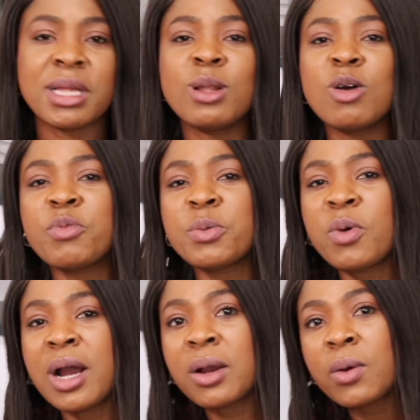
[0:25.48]
a lot of
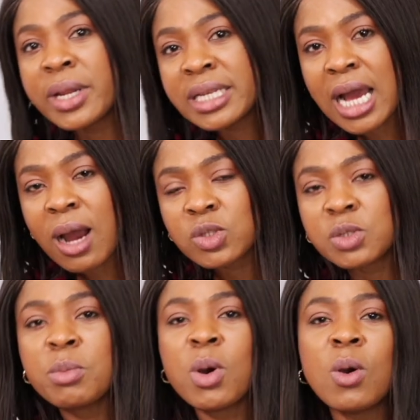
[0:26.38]
people are going
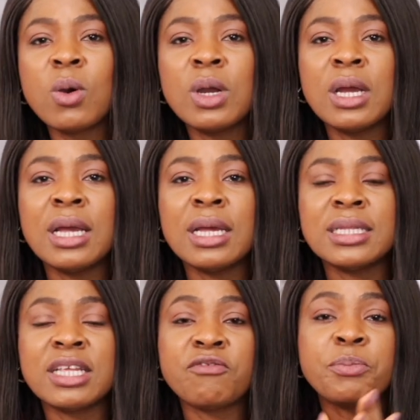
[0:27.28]
out more.
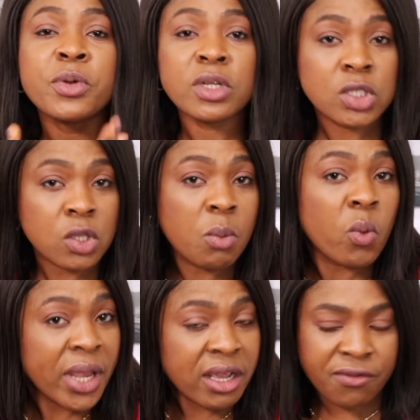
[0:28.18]
They've brought some
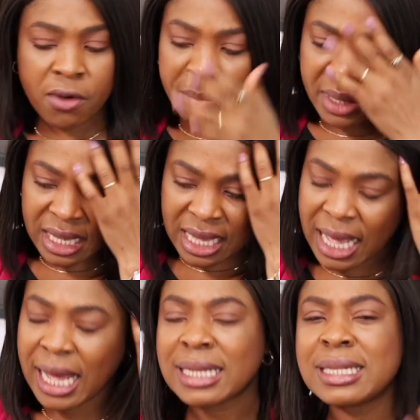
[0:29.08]
wig for me,
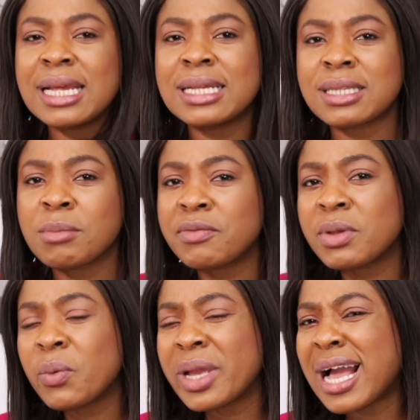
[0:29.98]
and uh, some of
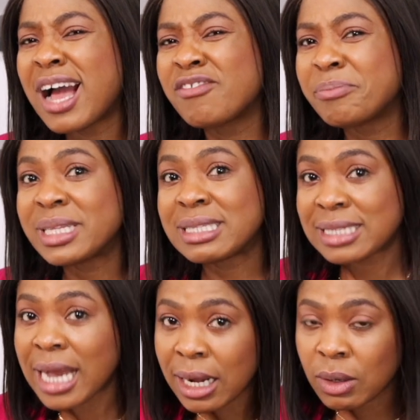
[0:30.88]
the wig have been
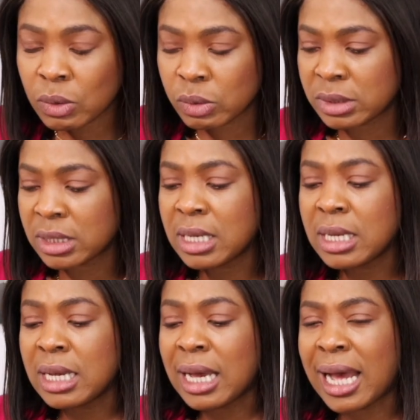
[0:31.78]
tangled,
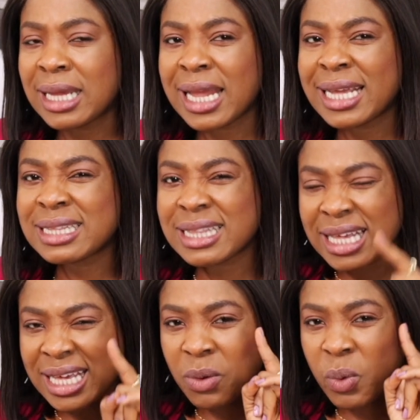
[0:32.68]
and I
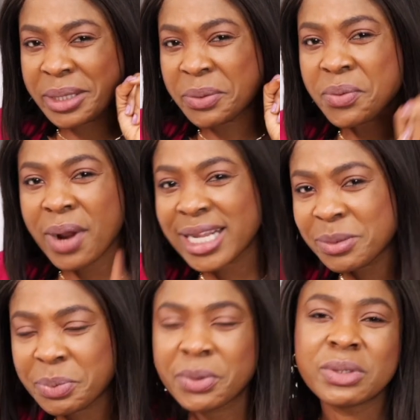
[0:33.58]
think with the right
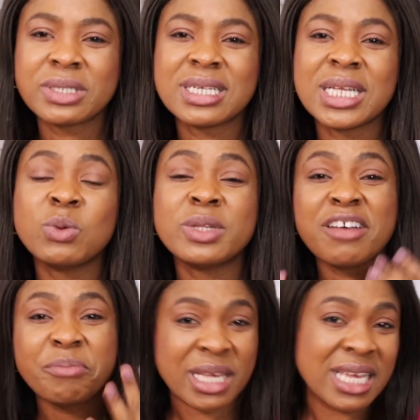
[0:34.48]
brush it would
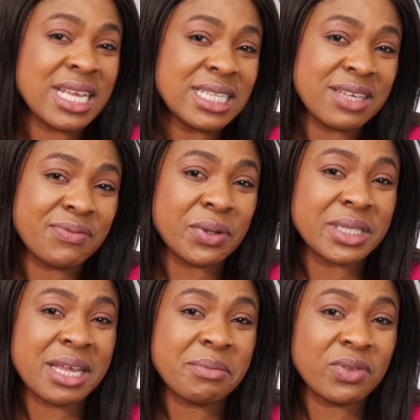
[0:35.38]
have been easy for
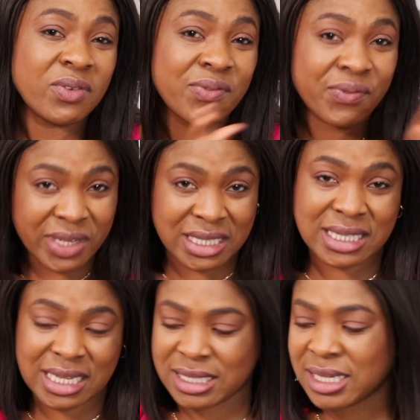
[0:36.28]
them to
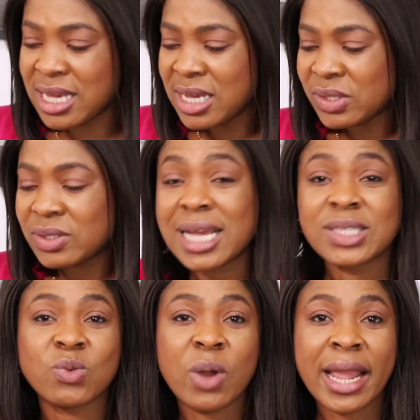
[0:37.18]
fix it. So
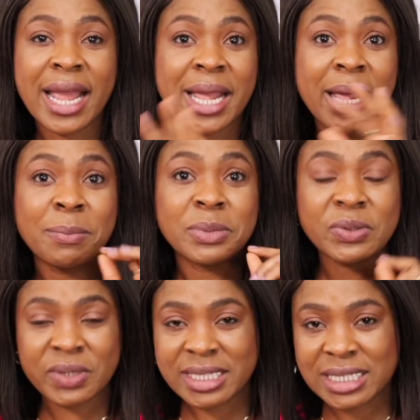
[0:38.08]
that's why I am
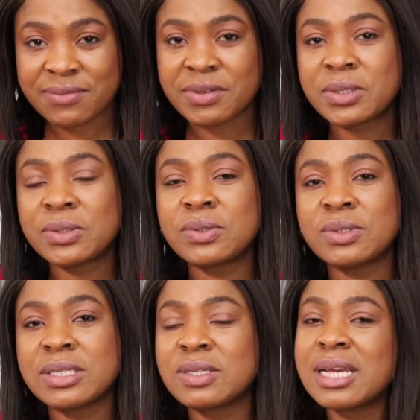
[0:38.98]
doing this video
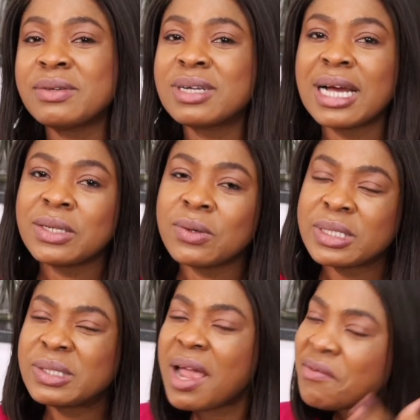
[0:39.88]
today, so that you can know
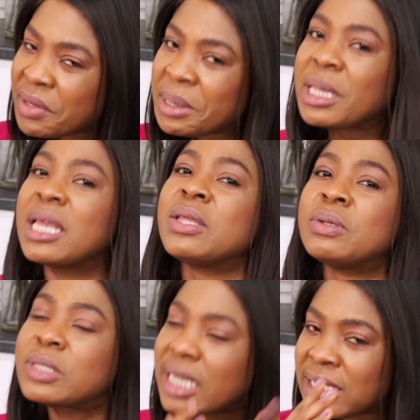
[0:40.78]
it's not everything
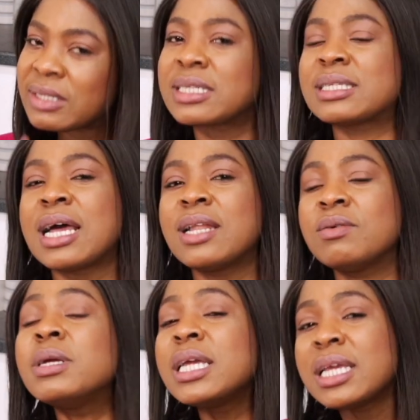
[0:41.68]
you take to the
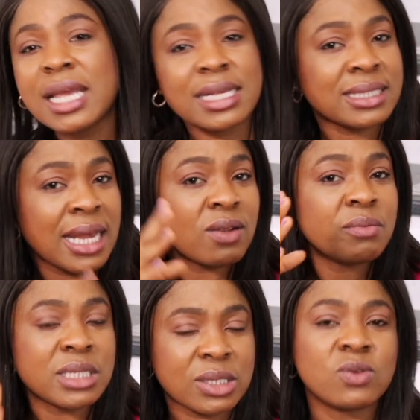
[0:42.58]
salon. Yes,
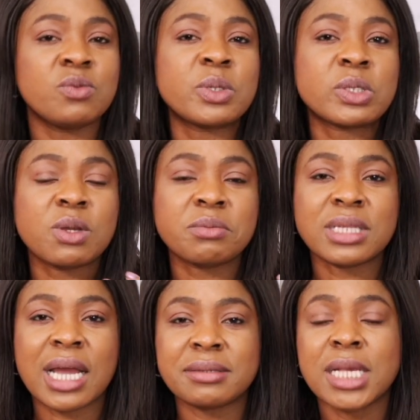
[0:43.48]
salon is good, but
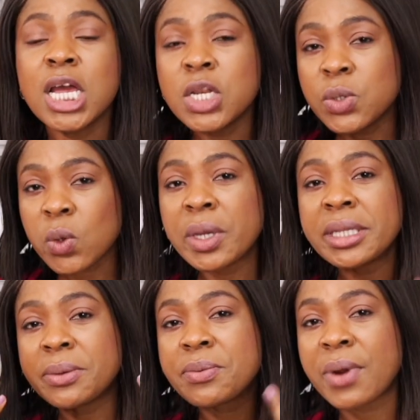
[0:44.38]
sometimes
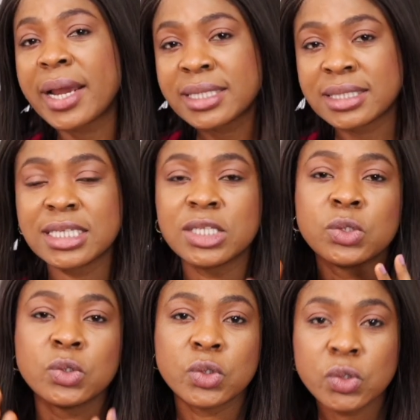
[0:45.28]
knowing the right thing
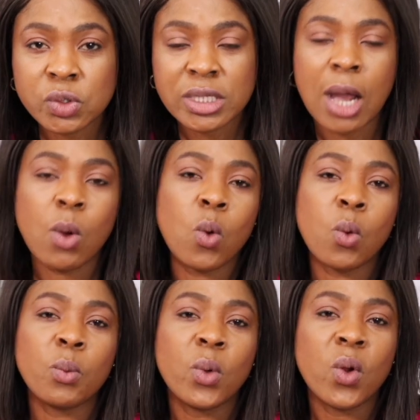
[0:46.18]
to use at
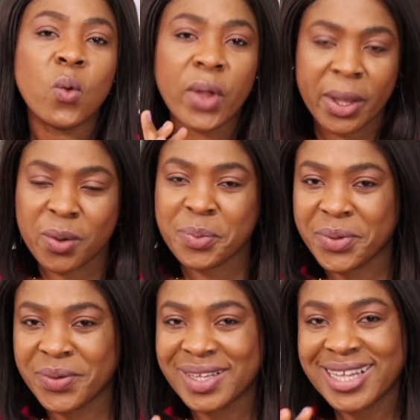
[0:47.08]
home will
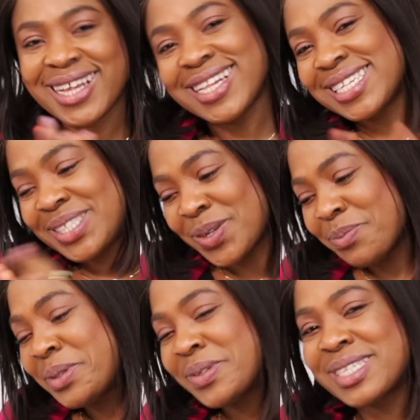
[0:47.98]
help you. Let's
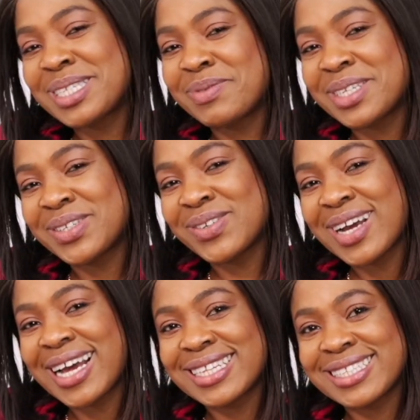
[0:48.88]
jump into this video
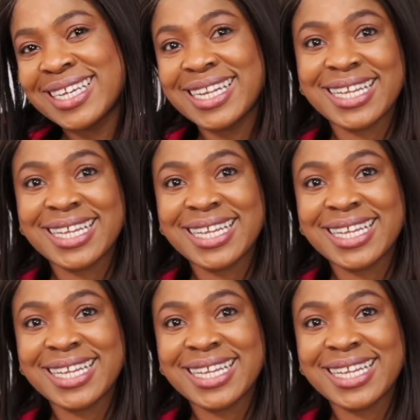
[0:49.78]
and then